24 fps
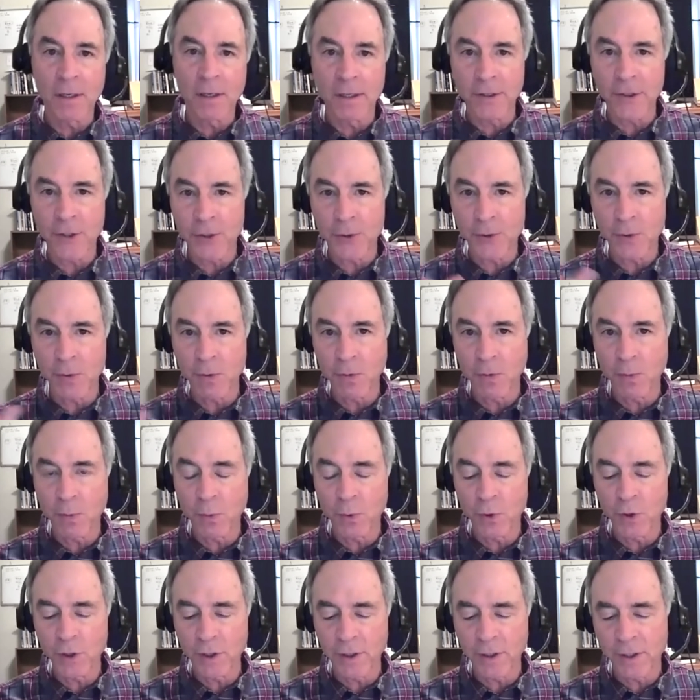you
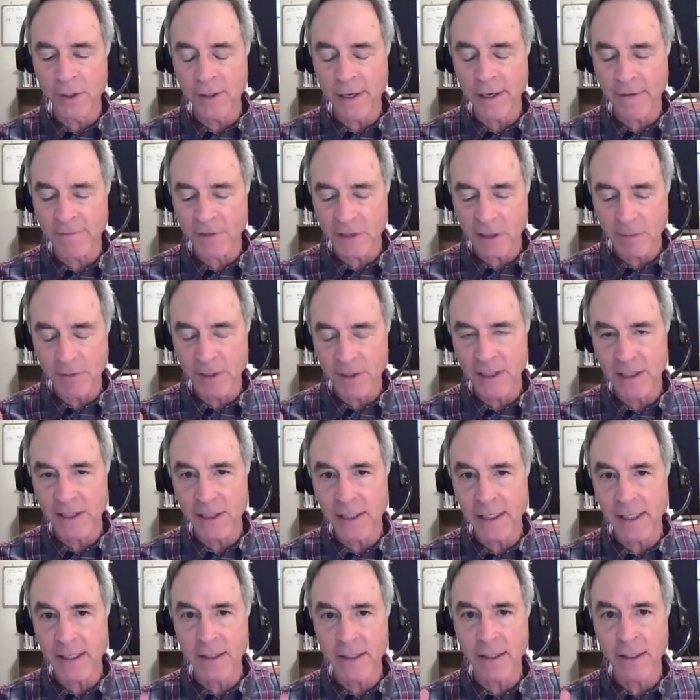would have some
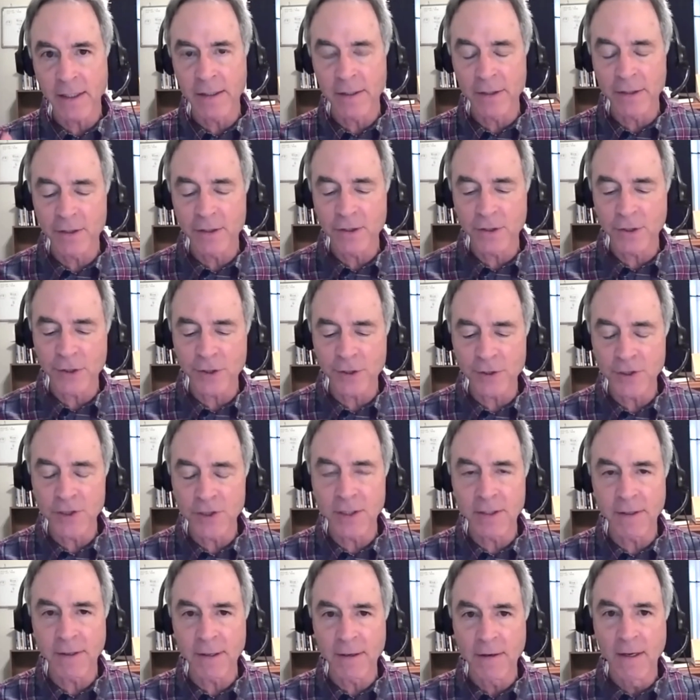insight into
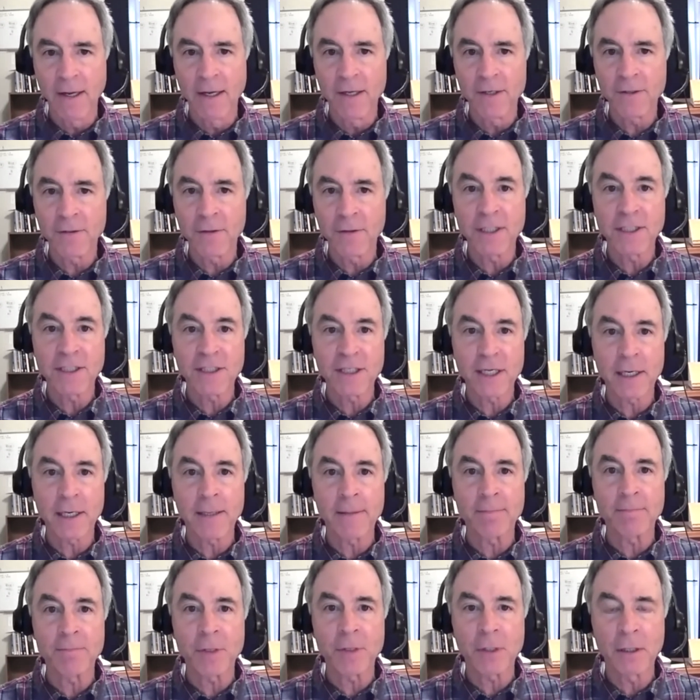using the
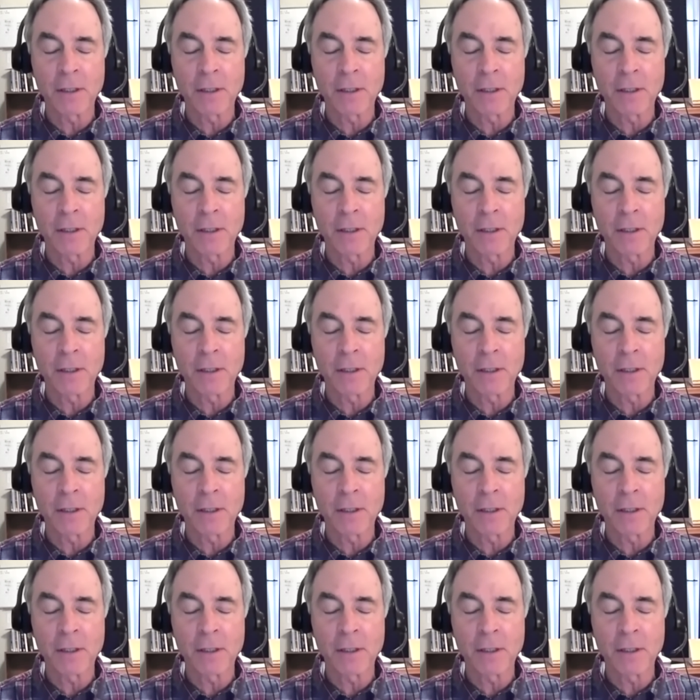same